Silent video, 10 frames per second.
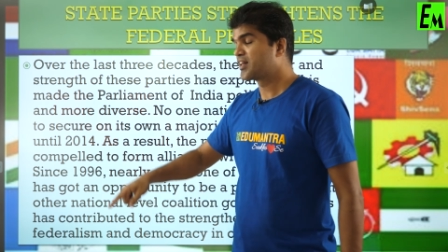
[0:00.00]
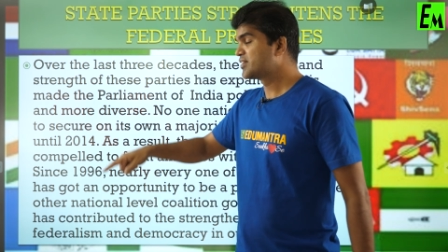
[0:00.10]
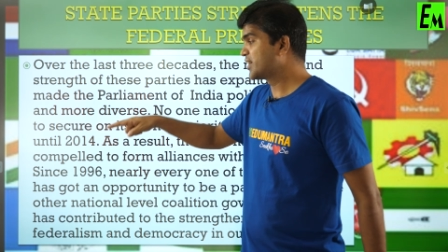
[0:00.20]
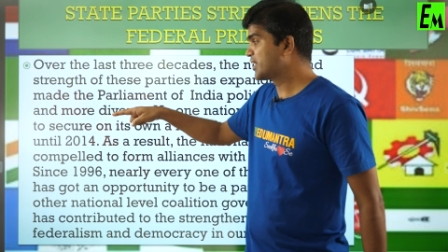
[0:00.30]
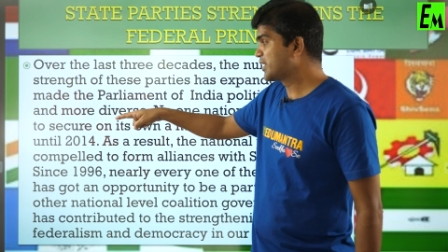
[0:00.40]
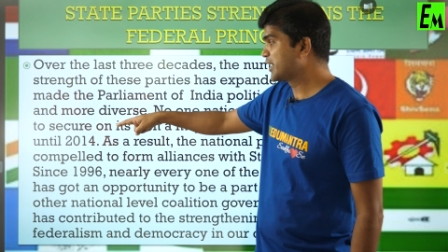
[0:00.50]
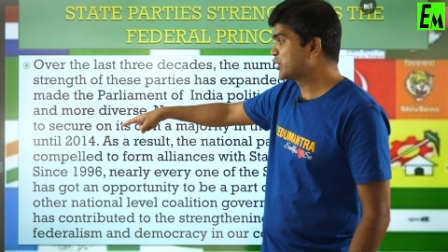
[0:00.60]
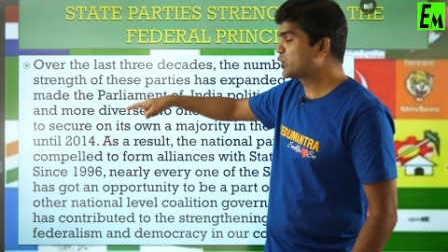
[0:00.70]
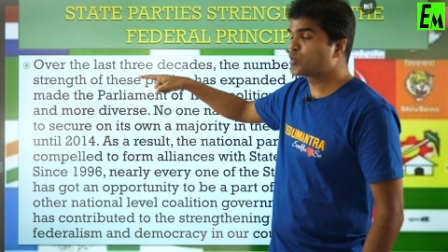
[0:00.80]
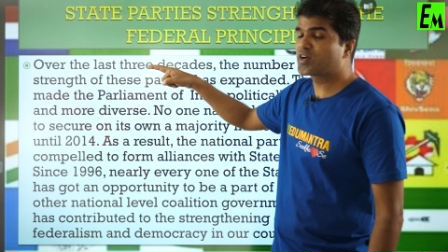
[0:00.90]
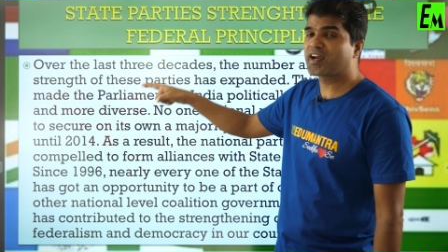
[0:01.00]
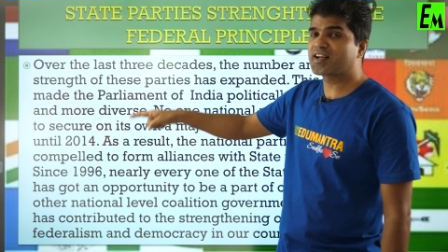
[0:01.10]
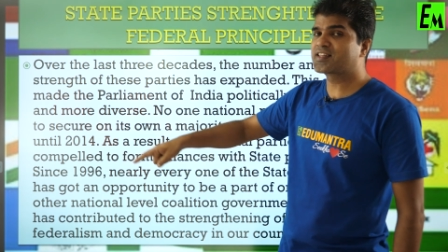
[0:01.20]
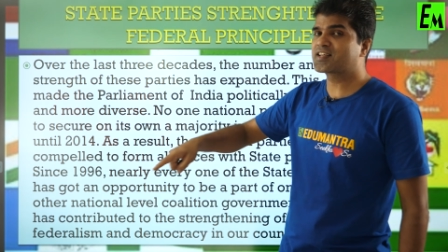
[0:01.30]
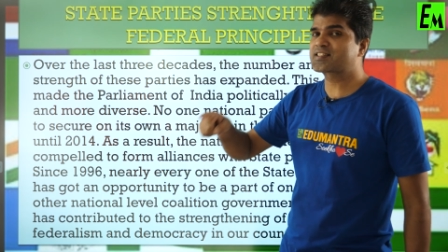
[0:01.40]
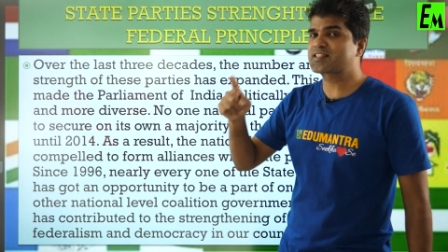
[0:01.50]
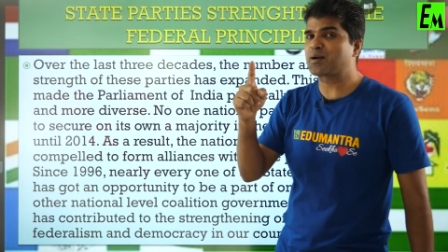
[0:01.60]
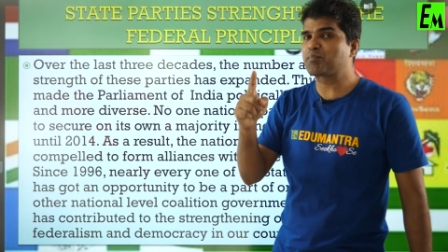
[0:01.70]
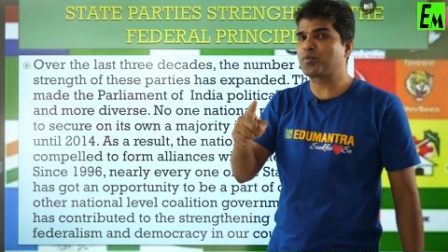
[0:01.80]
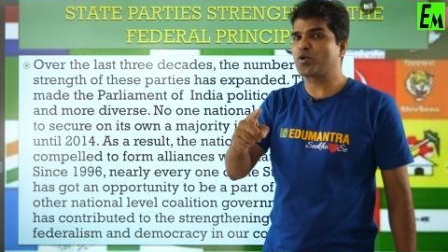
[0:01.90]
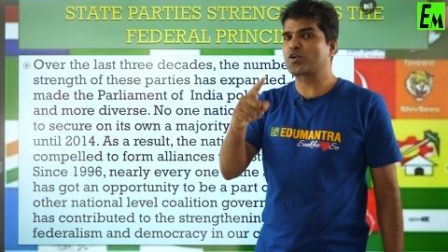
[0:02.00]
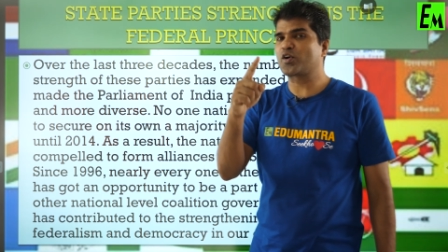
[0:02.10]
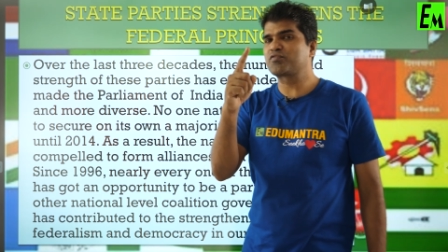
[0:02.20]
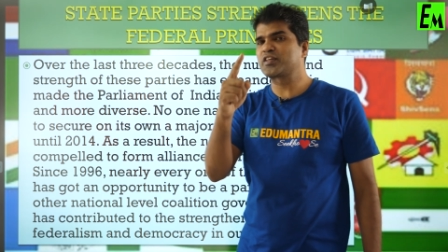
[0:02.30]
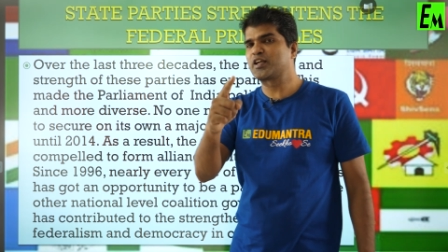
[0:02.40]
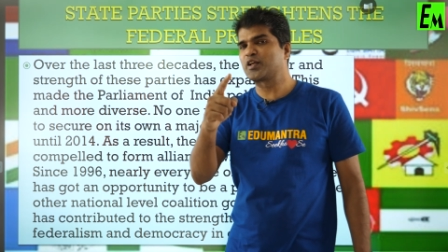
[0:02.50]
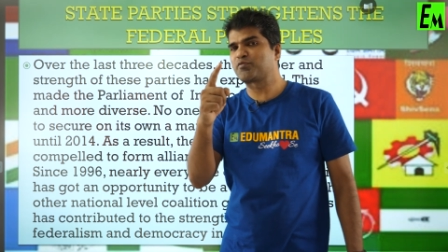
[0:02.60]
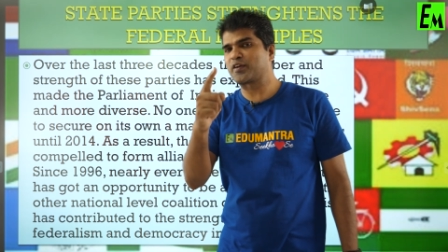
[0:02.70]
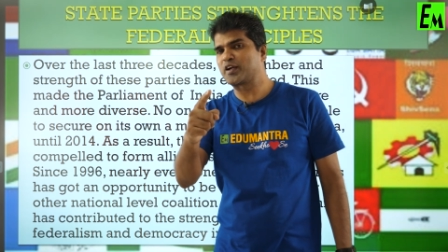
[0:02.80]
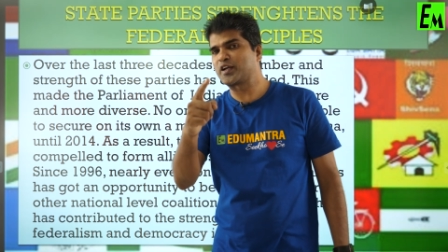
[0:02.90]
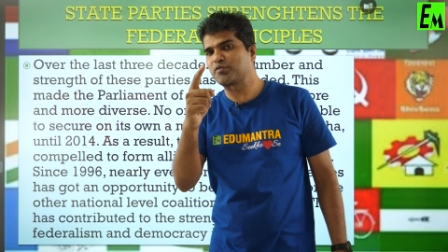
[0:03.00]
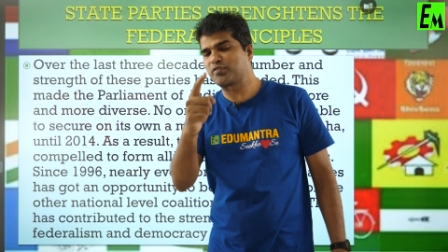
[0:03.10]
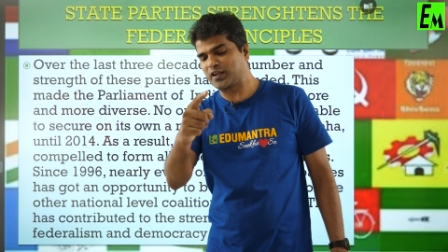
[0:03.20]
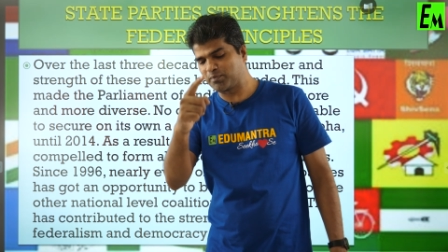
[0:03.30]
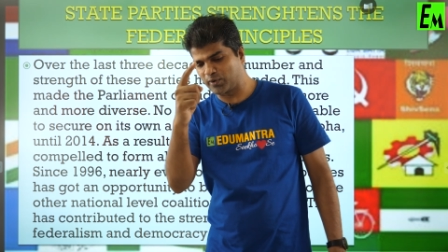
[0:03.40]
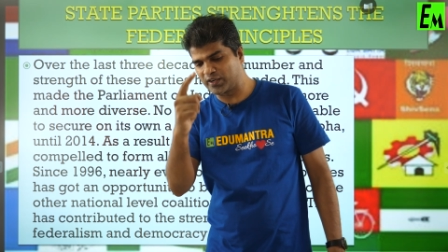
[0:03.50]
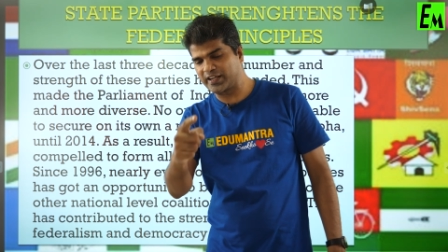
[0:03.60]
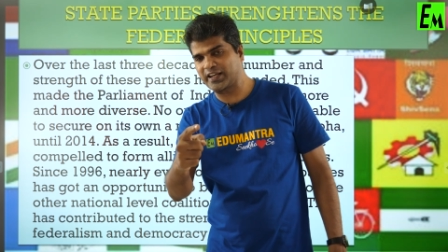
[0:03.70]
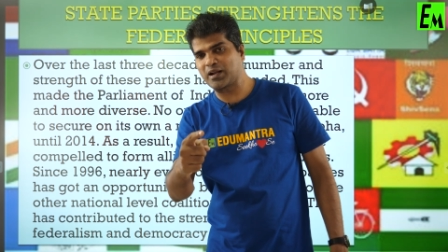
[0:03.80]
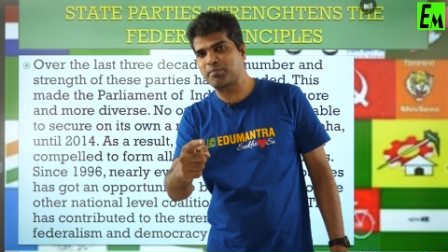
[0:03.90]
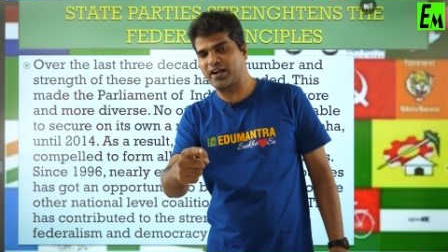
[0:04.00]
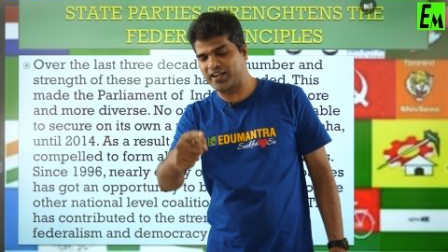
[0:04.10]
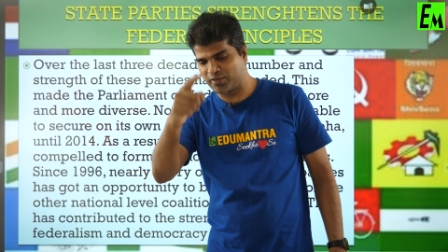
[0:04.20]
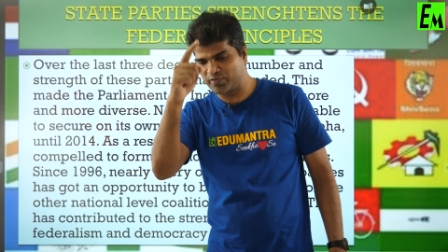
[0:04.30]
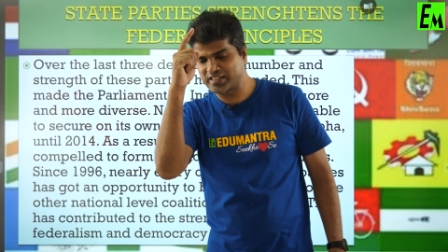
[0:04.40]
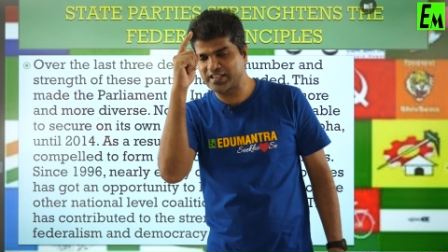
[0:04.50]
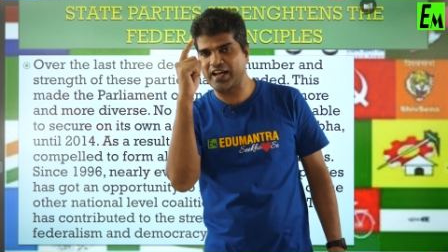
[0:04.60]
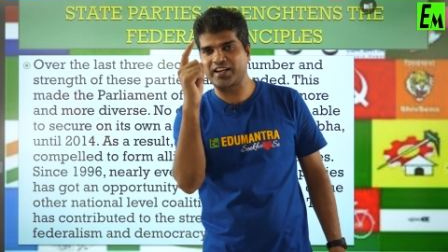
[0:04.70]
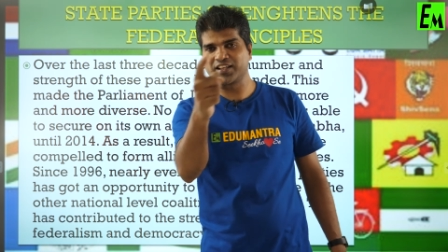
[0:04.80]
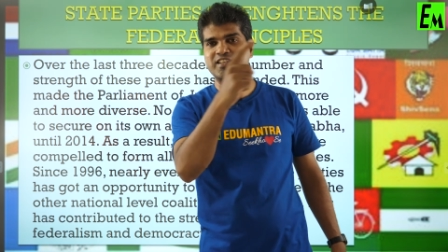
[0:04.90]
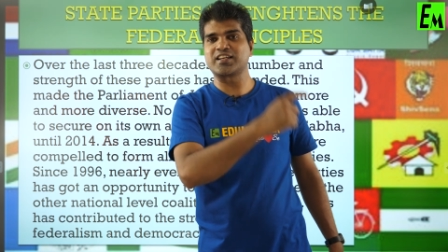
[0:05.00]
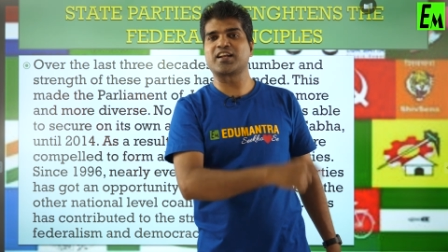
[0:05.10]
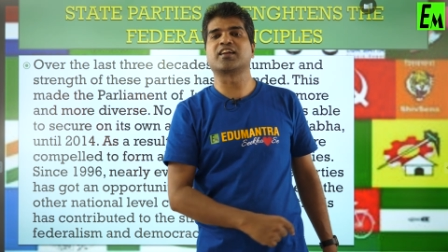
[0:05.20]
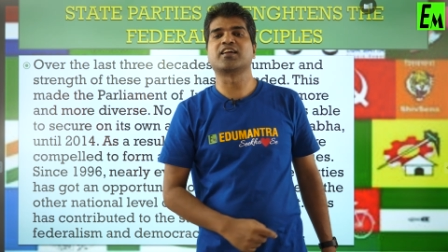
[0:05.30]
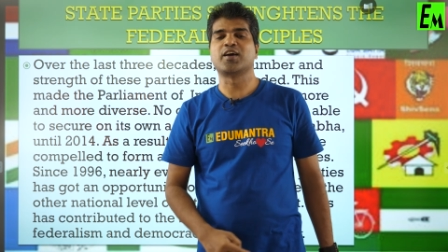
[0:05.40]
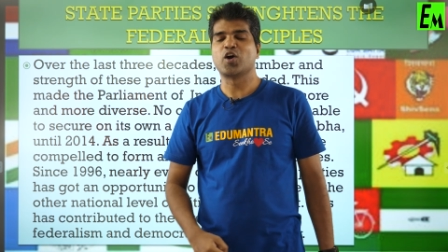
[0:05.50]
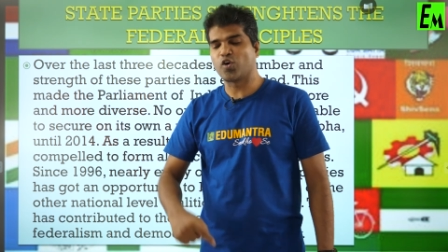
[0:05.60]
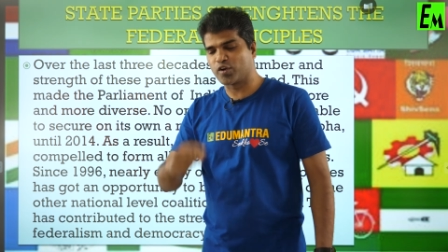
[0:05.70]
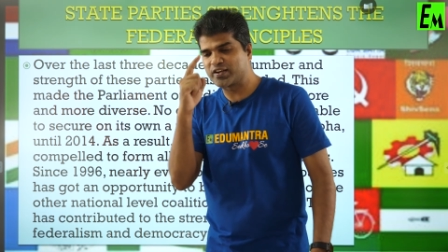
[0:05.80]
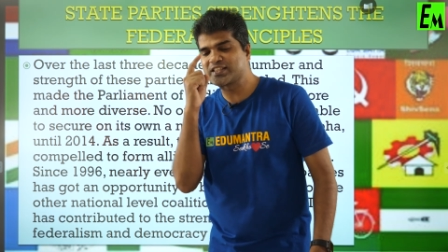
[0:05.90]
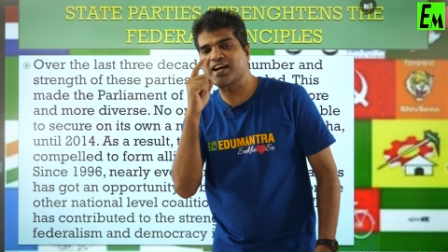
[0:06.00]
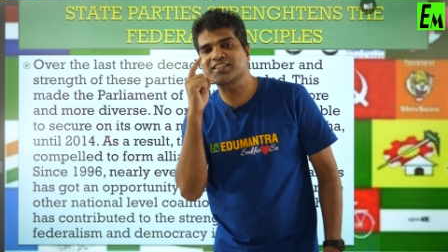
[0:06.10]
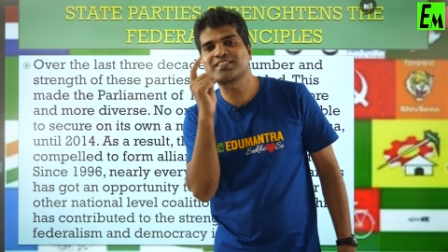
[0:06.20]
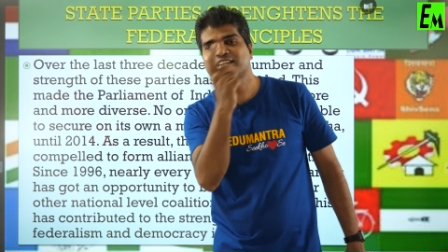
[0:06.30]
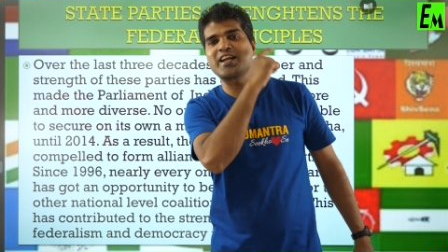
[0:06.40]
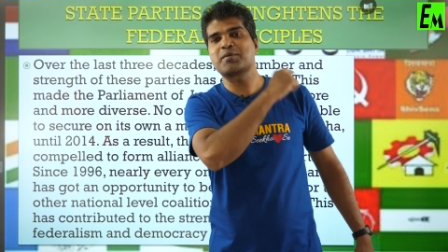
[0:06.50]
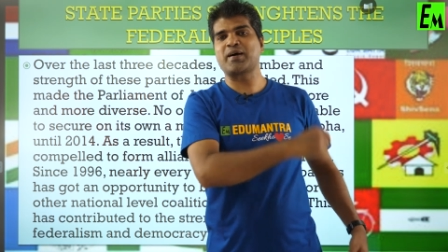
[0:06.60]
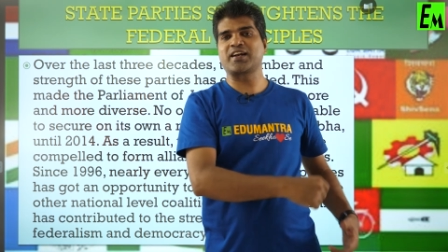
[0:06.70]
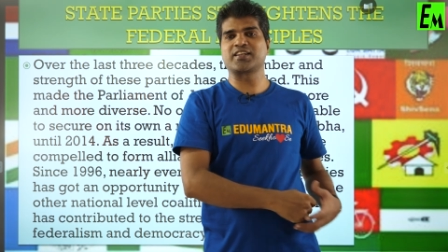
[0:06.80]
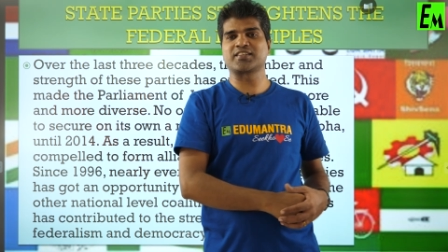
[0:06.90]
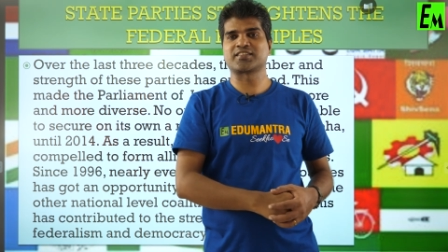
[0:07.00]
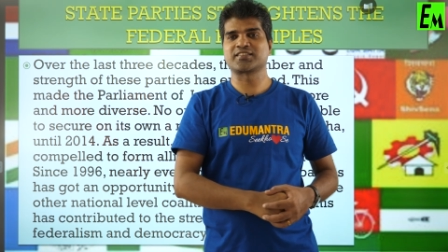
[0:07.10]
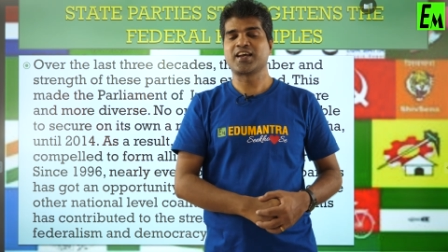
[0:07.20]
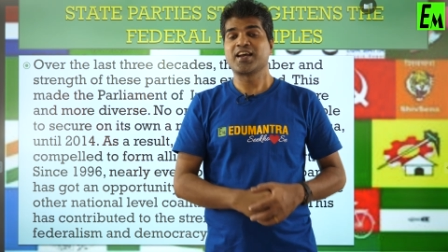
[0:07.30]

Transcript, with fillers: they need to get the support of the different different political party which are regional or which are state parties.